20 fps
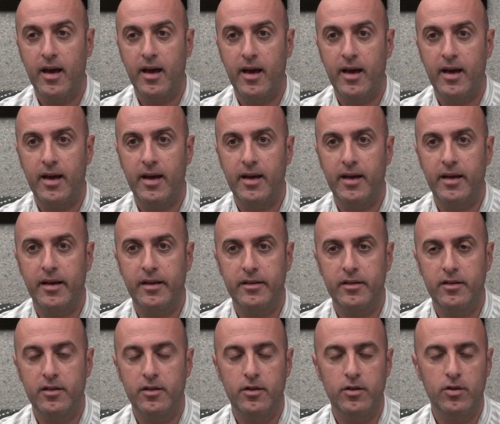
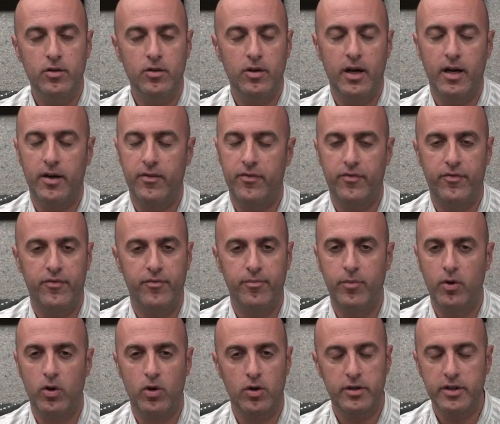and you have
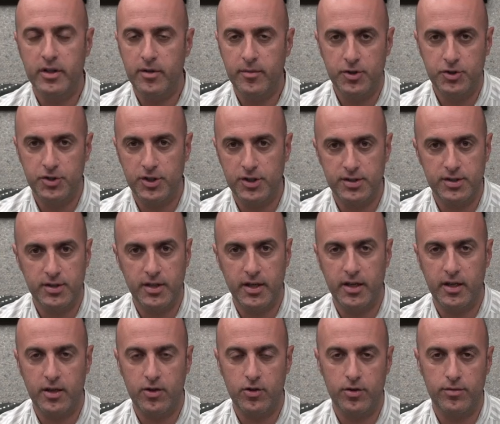blurred images,
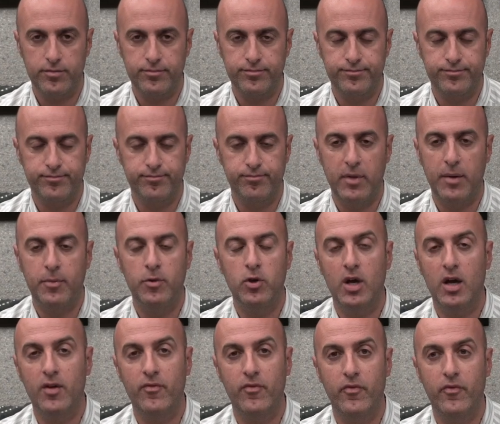and maybe you
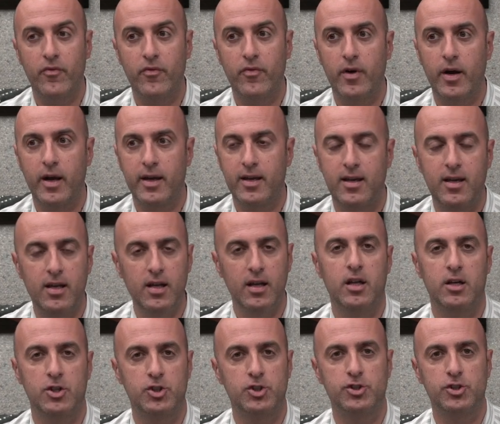have a
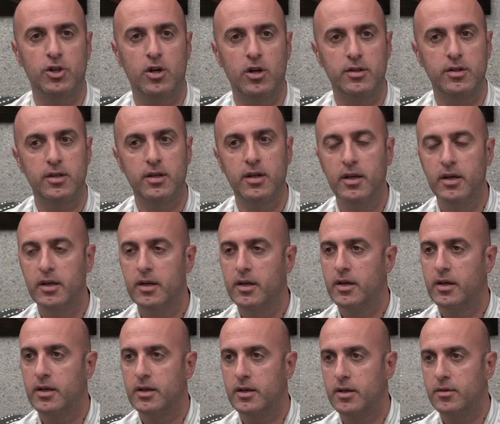killer shot,
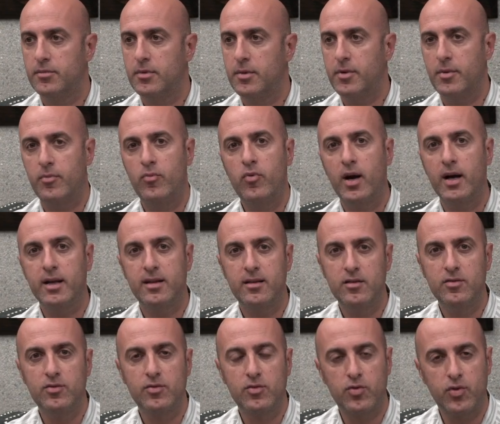maybe a bride
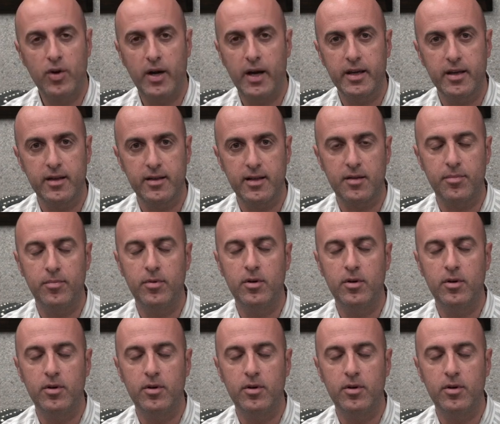crying in that